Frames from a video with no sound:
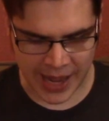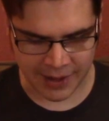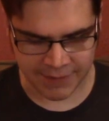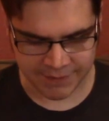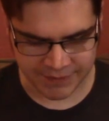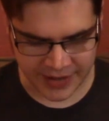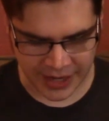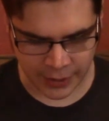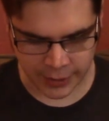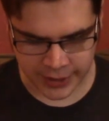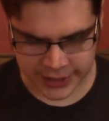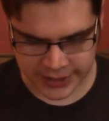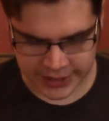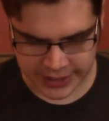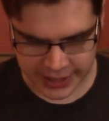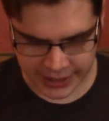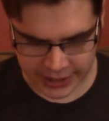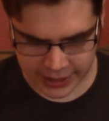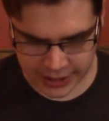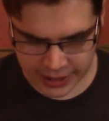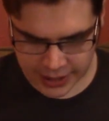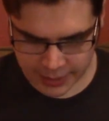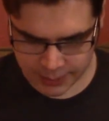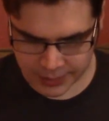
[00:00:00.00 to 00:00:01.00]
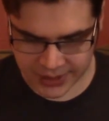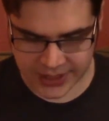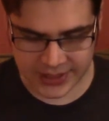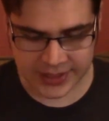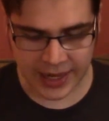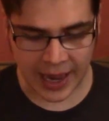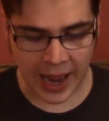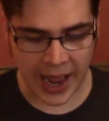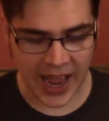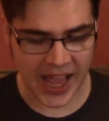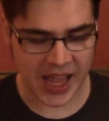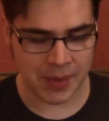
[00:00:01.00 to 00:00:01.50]
fairy, Tink, because
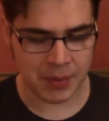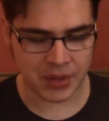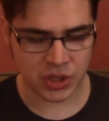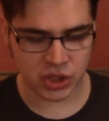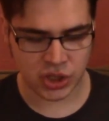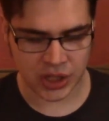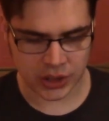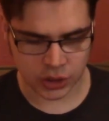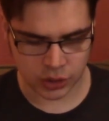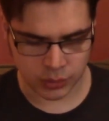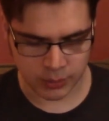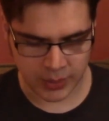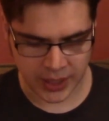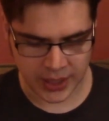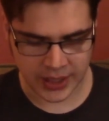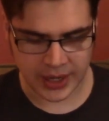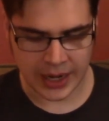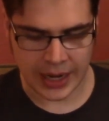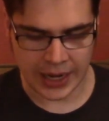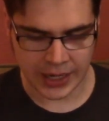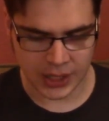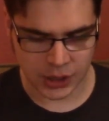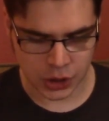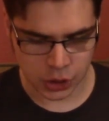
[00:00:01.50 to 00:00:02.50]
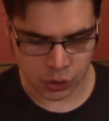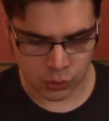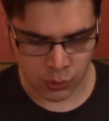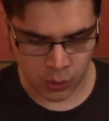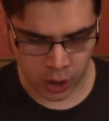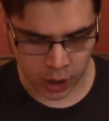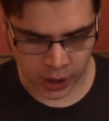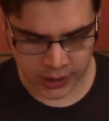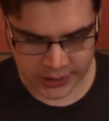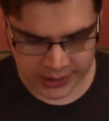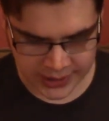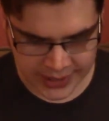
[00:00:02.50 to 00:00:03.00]
I am a gentleman and you
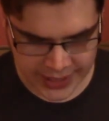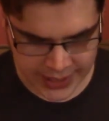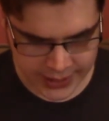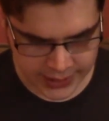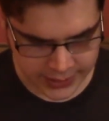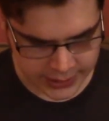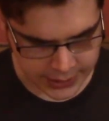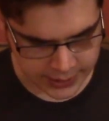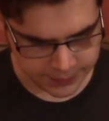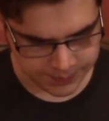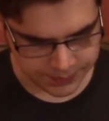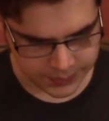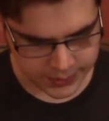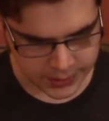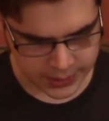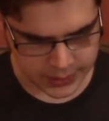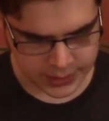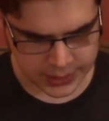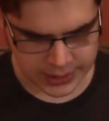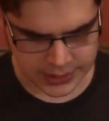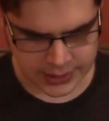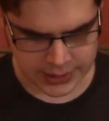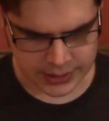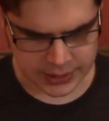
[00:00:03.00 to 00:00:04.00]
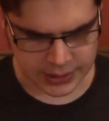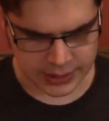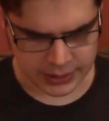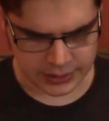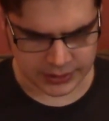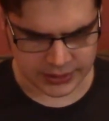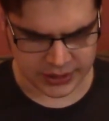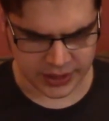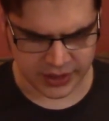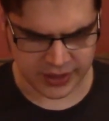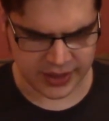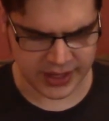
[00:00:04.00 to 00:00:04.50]
are a lady.
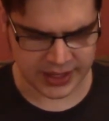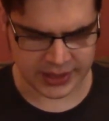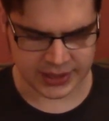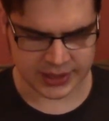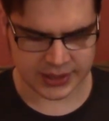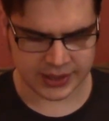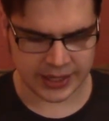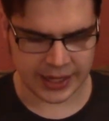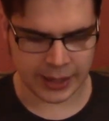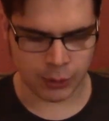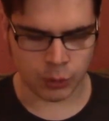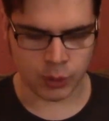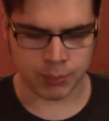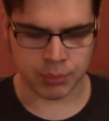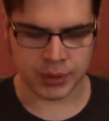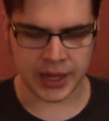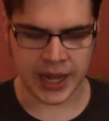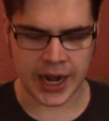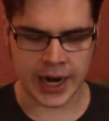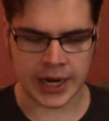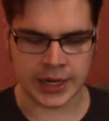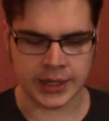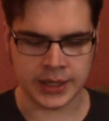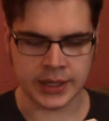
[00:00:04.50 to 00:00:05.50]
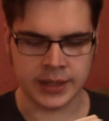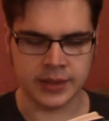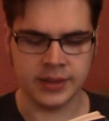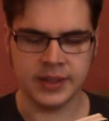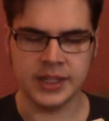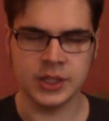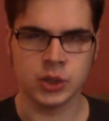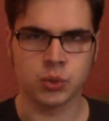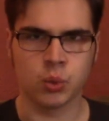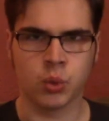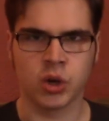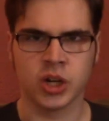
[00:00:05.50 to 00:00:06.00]
To this, Tink replied in
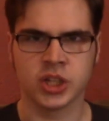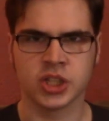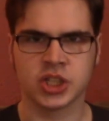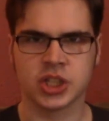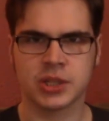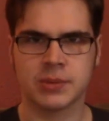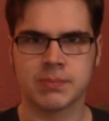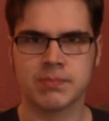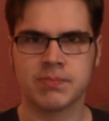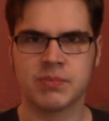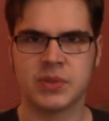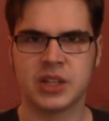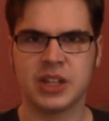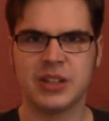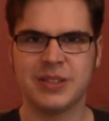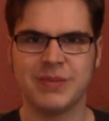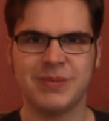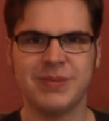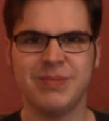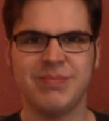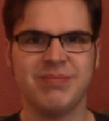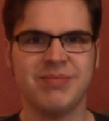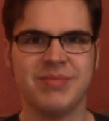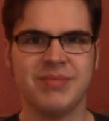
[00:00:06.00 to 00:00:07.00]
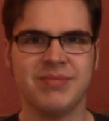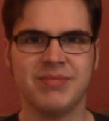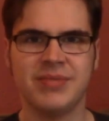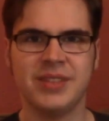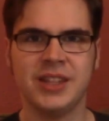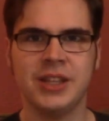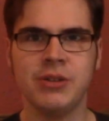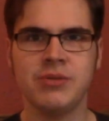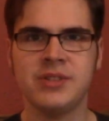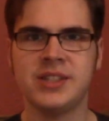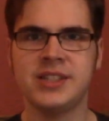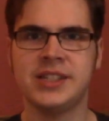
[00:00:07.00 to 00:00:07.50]
these words.
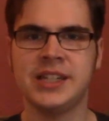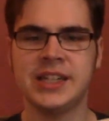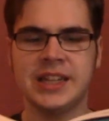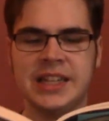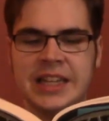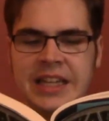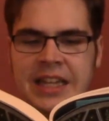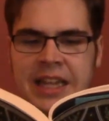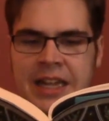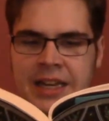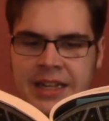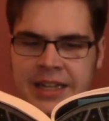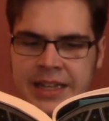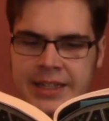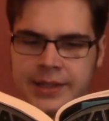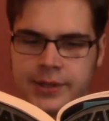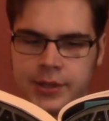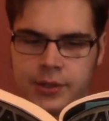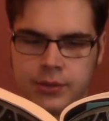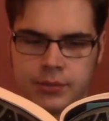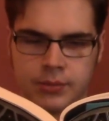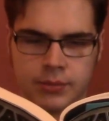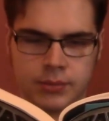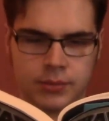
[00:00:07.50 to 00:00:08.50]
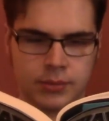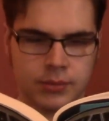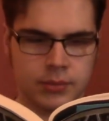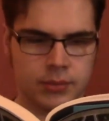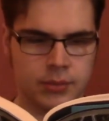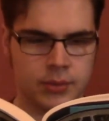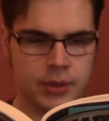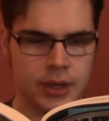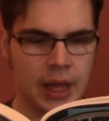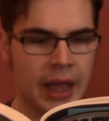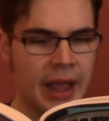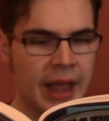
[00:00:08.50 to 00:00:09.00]
You silly idiot,
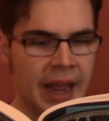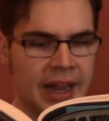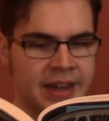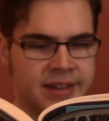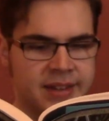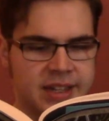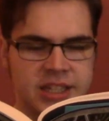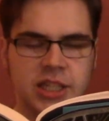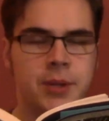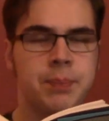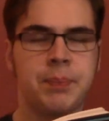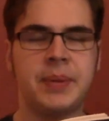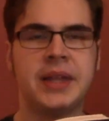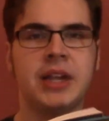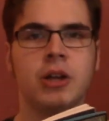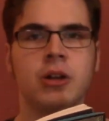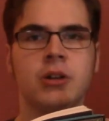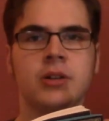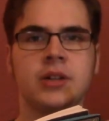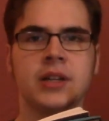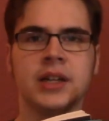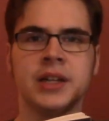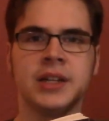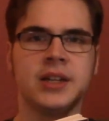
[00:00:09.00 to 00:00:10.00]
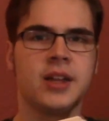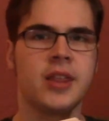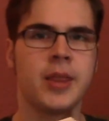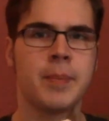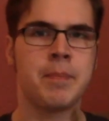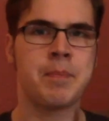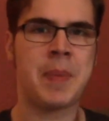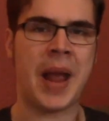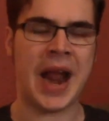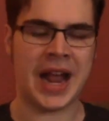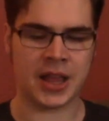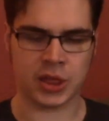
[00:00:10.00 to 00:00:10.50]
and disappeared into the
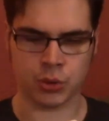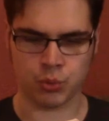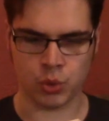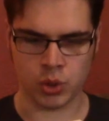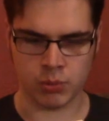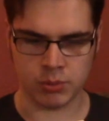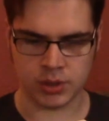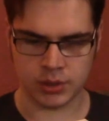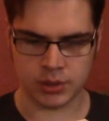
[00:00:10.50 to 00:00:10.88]
bathroom.